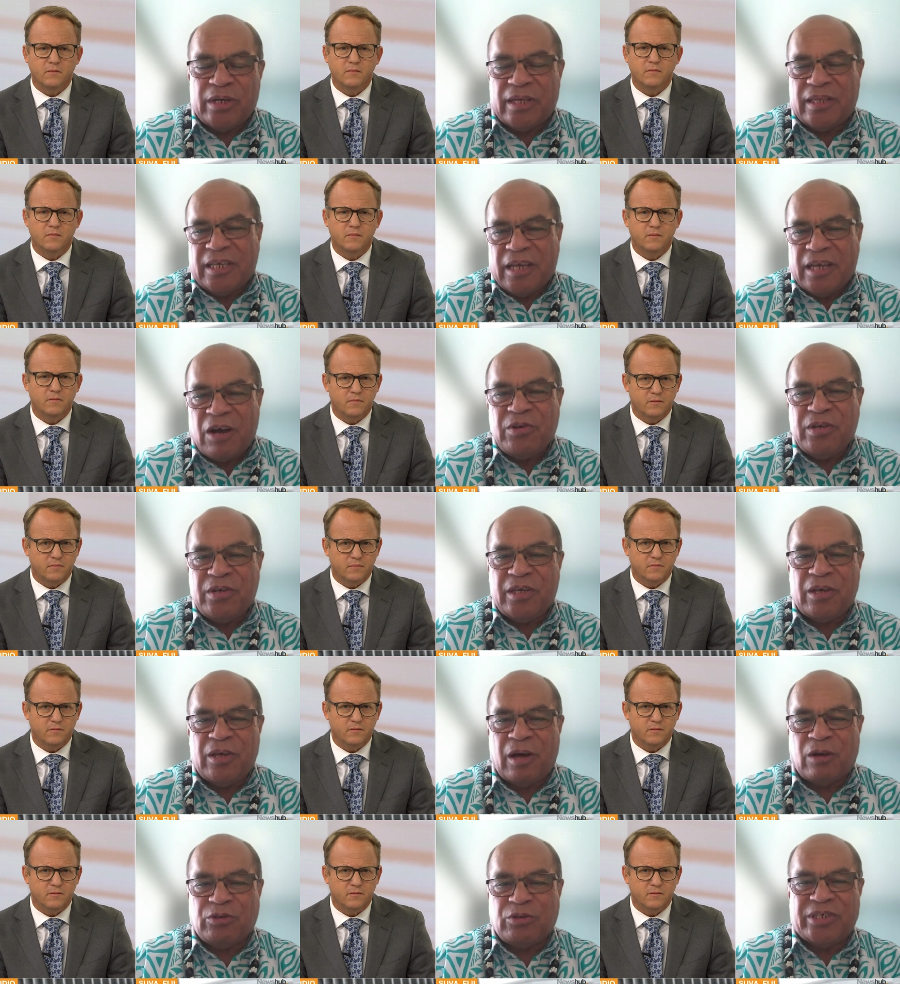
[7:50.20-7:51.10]
Speaker 1: the
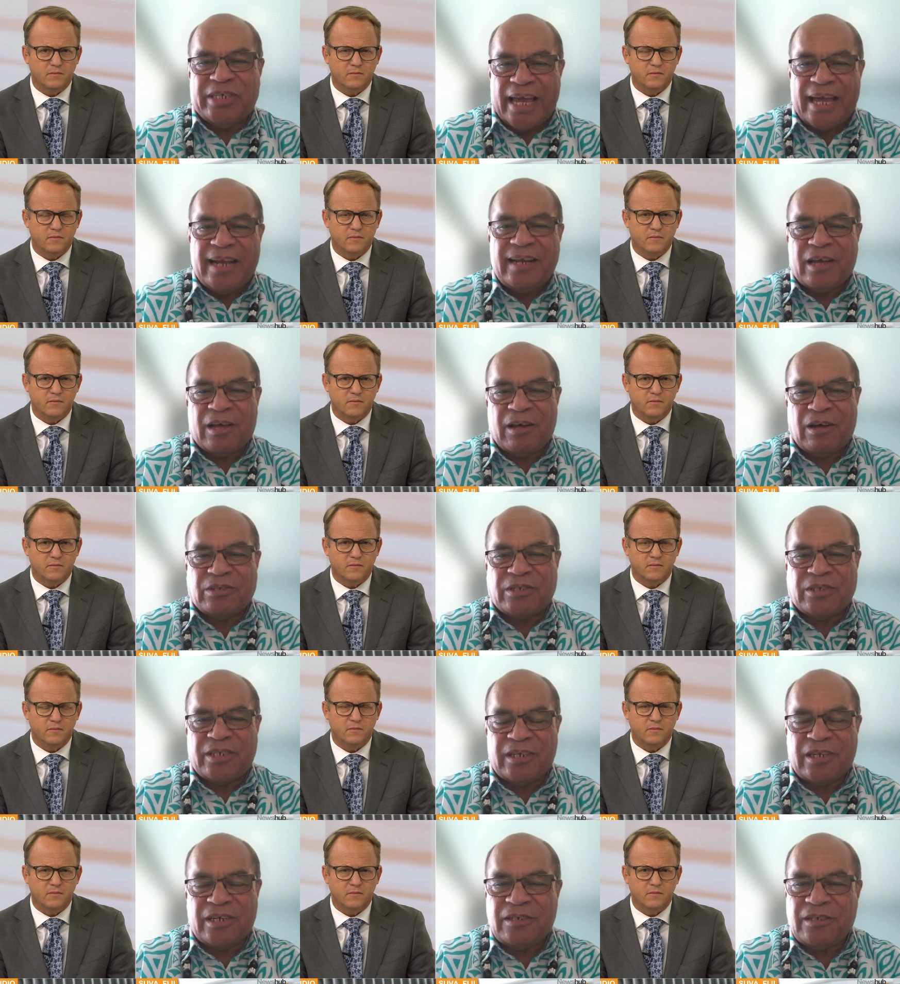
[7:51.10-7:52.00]
only oceanic
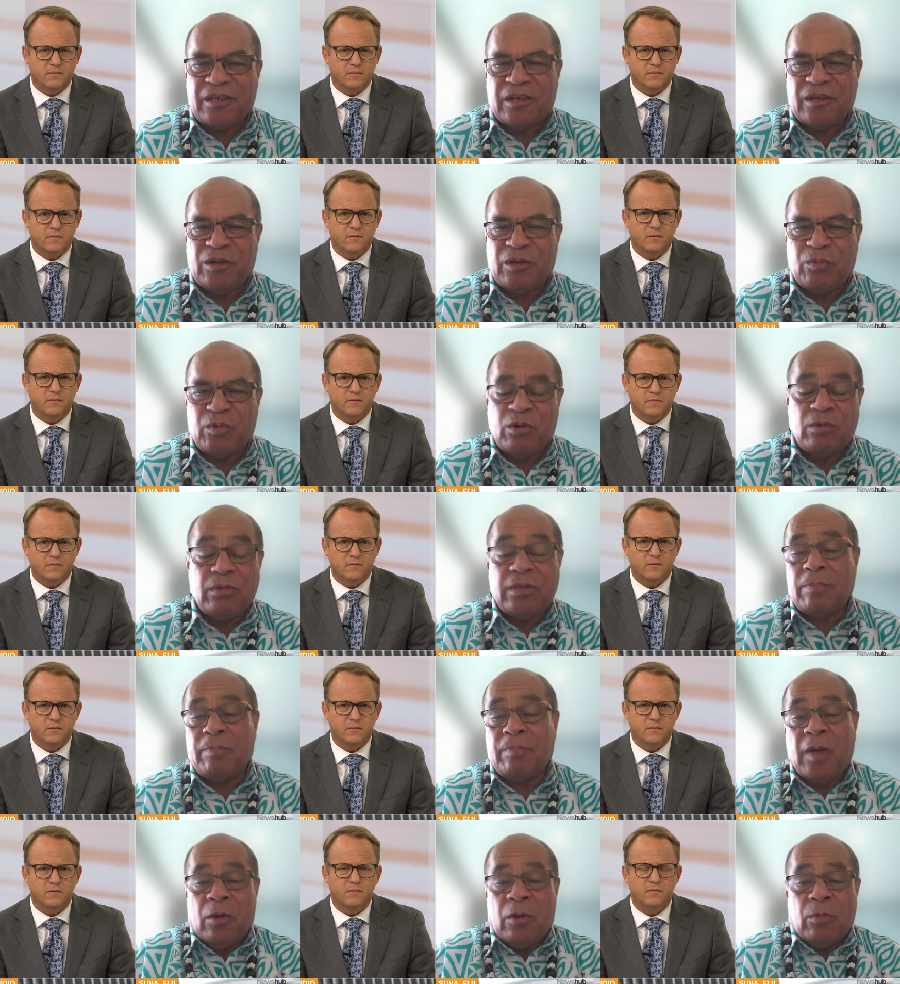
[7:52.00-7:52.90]
continent in the world,
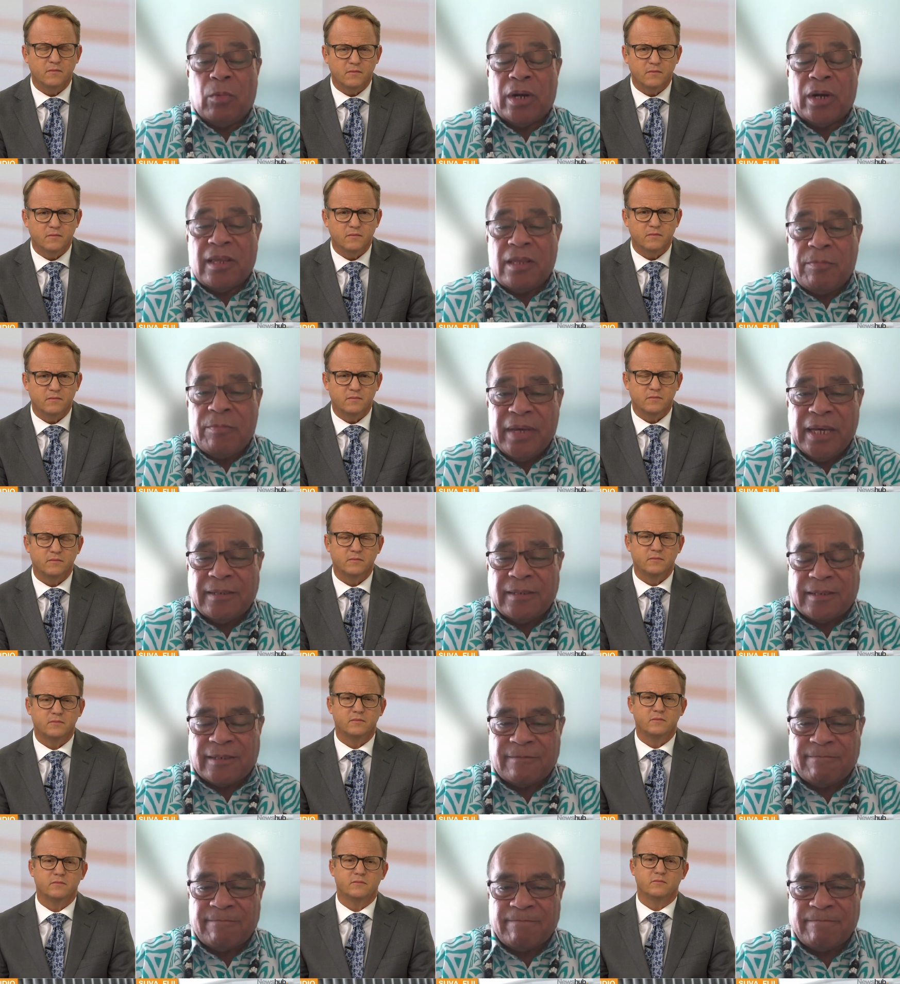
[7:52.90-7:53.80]
the, one of the
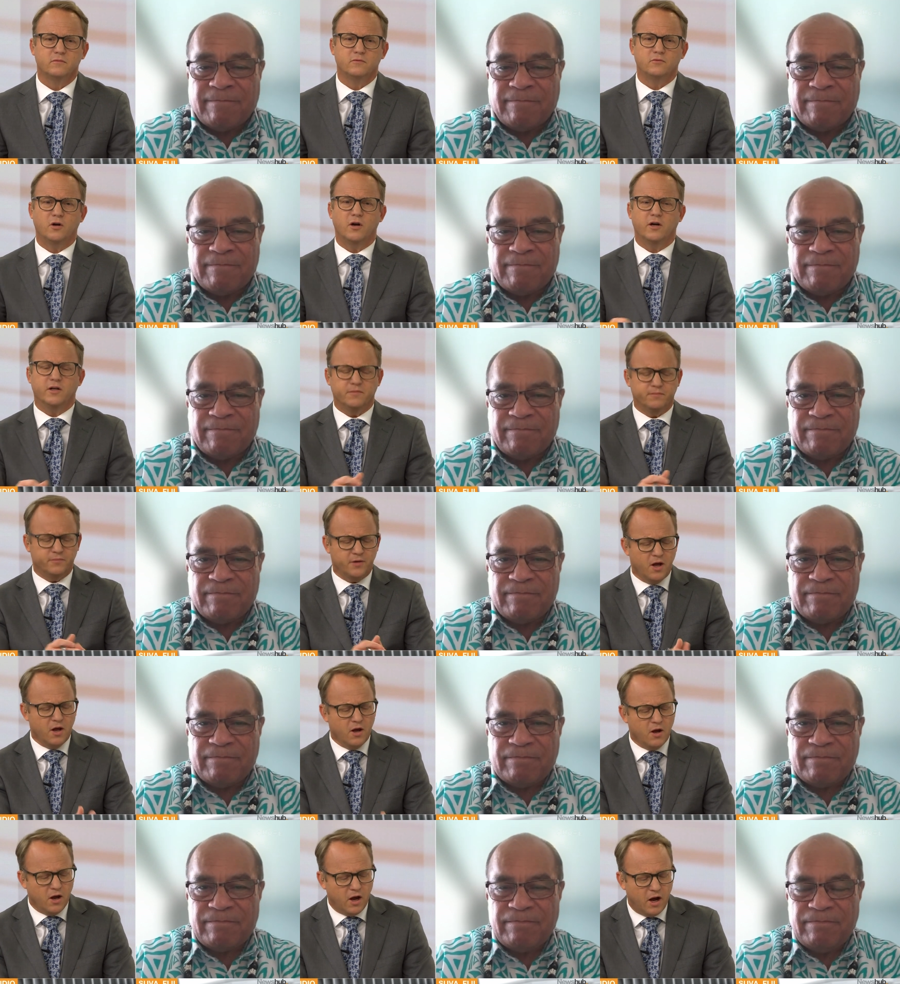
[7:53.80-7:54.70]
biggest.
Speaker 2: Right.
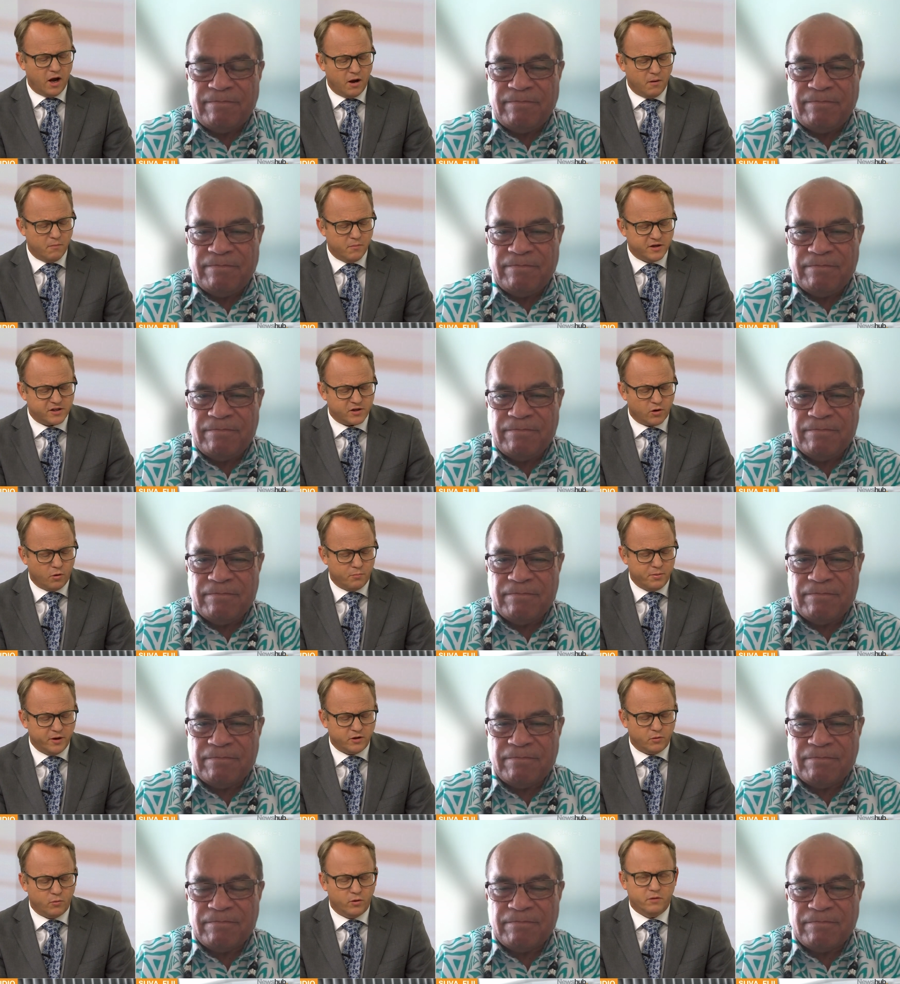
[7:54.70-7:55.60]
Uh, Minister
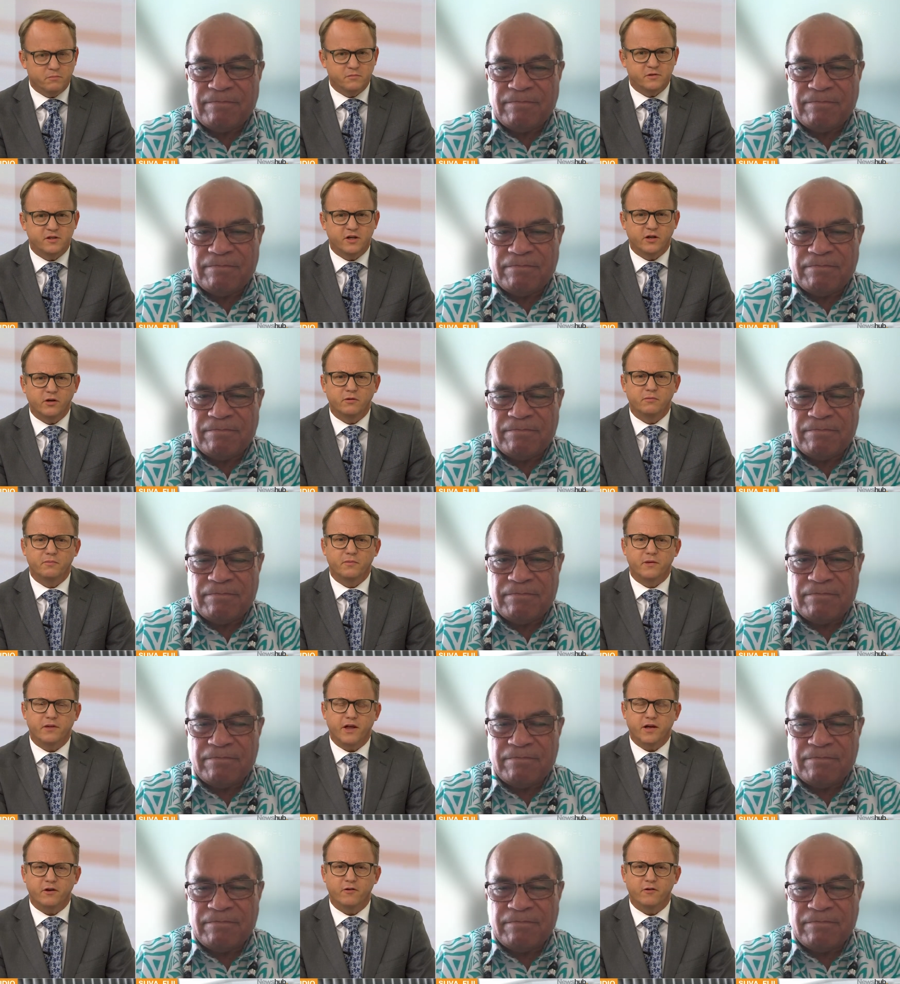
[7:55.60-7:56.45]
Aupito William Sio, thank